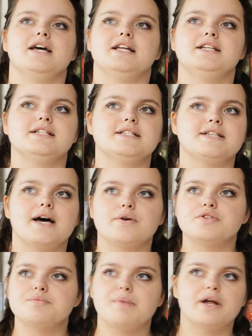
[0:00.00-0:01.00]
It just
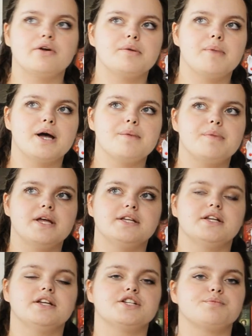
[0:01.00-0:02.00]
sounds better in my
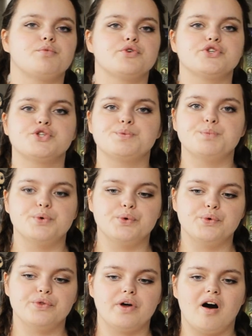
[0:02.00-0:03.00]
opinion. It's more
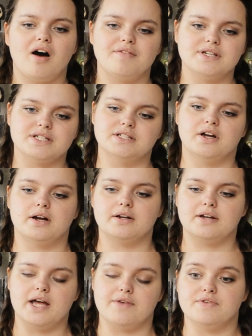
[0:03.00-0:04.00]
smooth. Obviously not
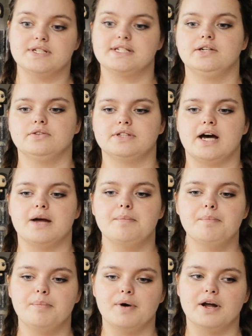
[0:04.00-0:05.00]
every single
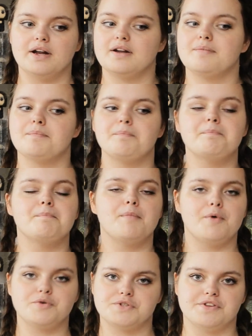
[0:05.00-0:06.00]
time, but
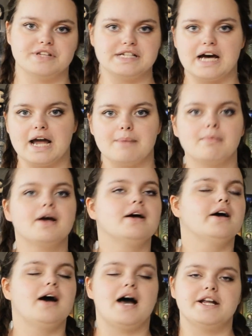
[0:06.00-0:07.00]
most of the time.
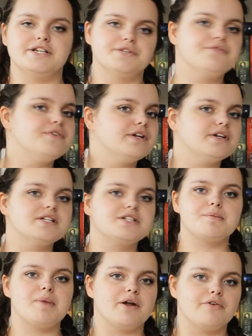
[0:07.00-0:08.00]
I just feel
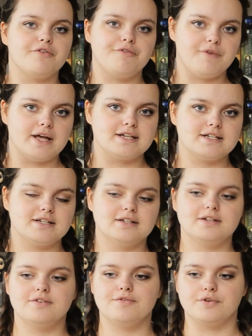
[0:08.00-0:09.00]
a better fit
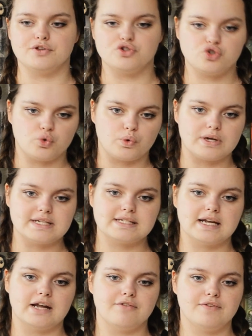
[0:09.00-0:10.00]
for the stories,
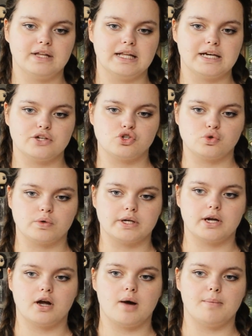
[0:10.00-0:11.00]
and I feel like a
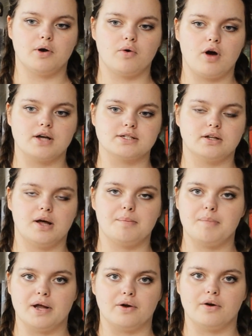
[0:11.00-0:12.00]
story could come across a
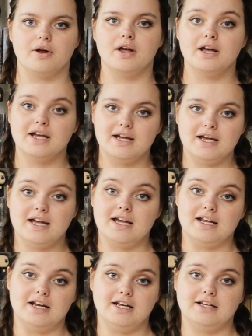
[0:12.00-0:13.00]
lot better
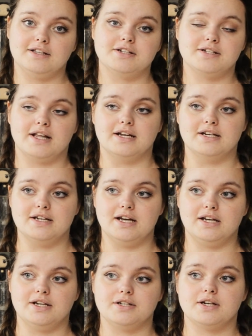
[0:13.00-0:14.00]
in English than in
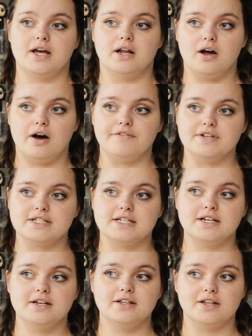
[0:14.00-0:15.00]
Danish. And
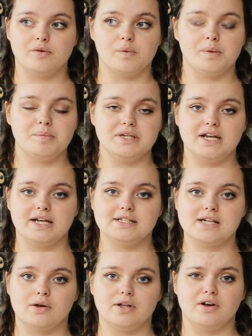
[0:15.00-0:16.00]
obviously there will be
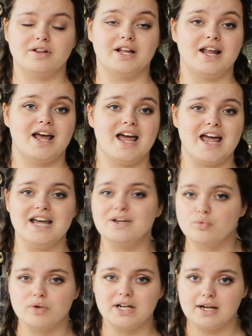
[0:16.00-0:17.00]
Danes out there that
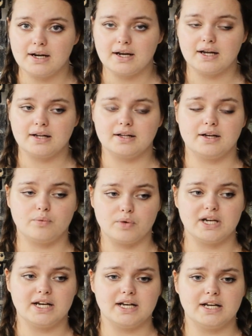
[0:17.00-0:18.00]
hate reading
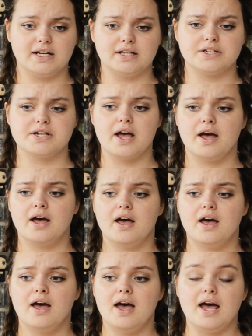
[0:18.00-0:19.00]
in English,
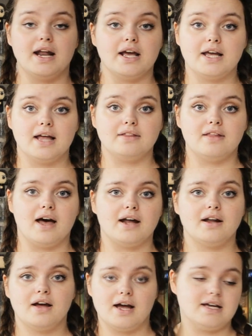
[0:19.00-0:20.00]
and I get
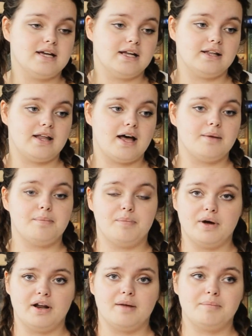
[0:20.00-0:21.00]
that.
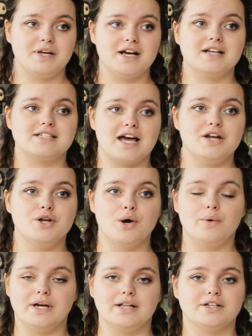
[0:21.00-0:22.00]
But because I
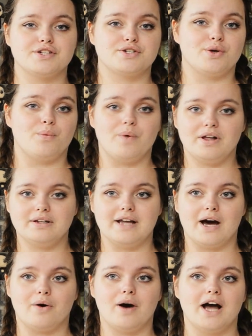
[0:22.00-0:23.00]
know English so well
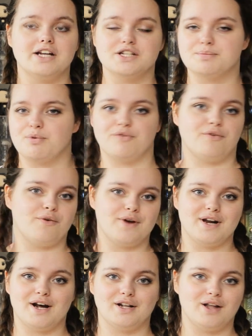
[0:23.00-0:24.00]
now, I just prefer
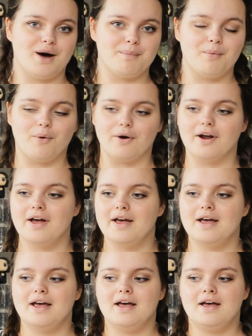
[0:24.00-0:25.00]
it a lot more.
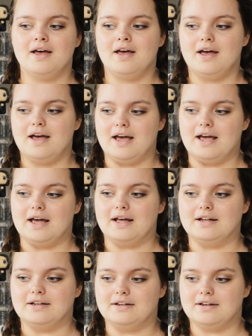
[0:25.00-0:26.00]

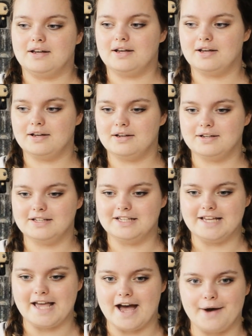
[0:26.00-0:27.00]
And
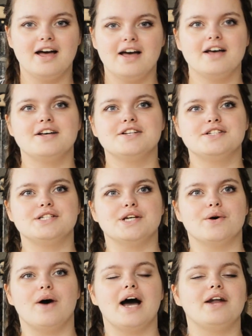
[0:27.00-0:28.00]
yeah.
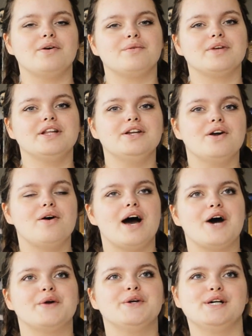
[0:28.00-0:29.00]
So I don't really know
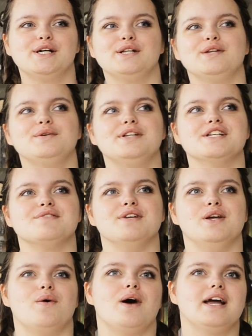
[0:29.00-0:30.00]
how to conclude this video.